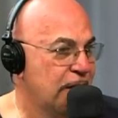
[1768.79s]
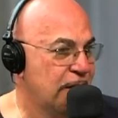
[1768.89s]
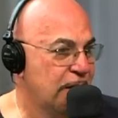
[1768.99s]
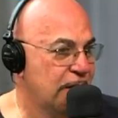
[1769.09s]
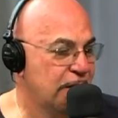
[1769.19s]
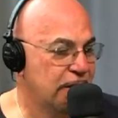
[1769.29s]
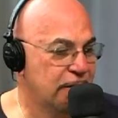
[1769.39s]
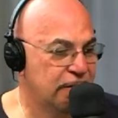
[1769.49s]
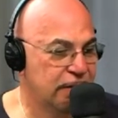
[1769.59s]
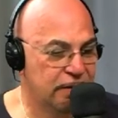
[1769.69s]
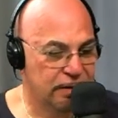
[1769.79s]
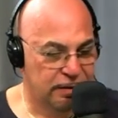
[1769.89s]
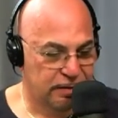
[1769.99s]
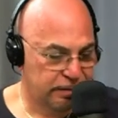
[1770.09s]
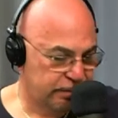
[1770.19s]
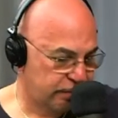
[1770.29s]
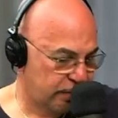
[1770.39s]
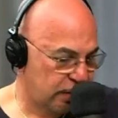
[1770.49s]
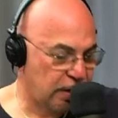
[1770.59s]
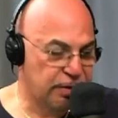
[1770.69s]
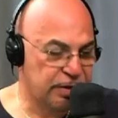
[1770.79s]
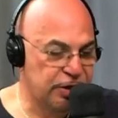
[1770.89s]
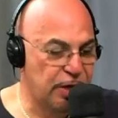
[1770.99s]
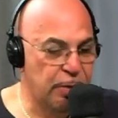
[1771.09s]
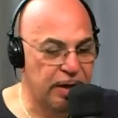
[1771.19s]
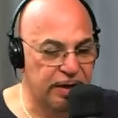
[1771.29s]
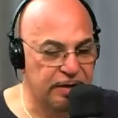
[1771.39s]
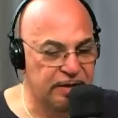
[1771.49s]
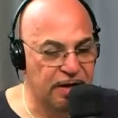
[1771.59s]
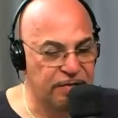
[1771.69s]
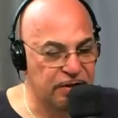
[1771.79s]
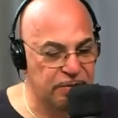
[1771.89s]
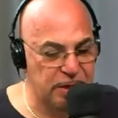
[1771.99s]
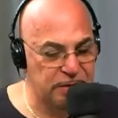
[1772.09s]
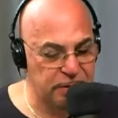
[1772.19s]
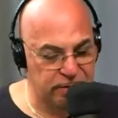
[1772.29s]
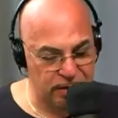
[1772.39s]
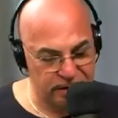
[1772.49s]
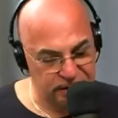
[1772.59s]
Well, you know, the jaywalking look at, stuff look at it just like makes this. me crazy.